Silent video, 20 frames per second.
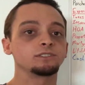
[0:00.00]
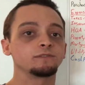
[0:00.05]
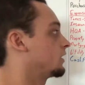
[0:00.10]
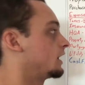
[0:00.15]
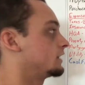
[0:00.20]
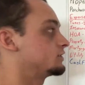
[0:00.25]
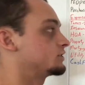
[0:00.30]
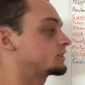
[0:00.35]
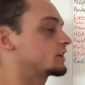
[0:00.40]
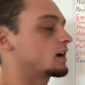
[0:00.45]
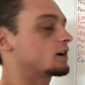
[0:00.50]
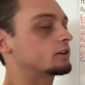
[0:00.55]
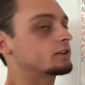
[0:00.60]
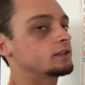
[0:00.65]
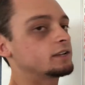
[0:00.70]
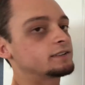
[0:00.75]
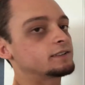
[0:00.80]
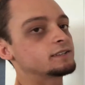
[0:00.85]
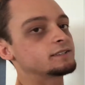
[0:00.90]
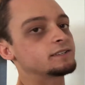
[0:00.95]
So I just
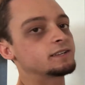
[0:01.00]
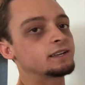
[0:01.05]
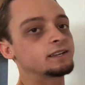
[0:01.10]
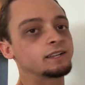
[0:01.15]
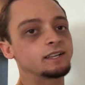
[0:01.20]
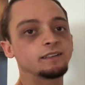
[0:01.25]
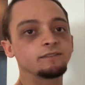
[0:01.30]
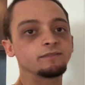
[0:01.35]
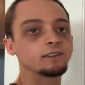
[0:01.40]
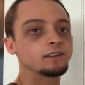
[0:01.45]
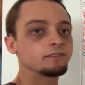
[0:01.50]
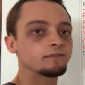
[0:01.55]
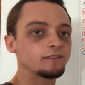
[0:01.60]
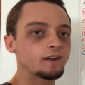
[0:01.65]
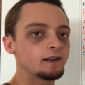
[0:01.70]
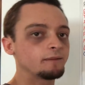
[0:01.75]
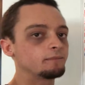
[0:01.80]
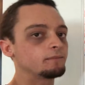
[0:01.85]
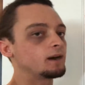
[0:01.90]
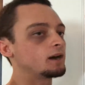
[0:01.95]
calculate this in, even if
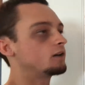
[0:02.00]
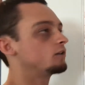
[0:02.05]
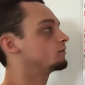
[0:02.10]
I'm my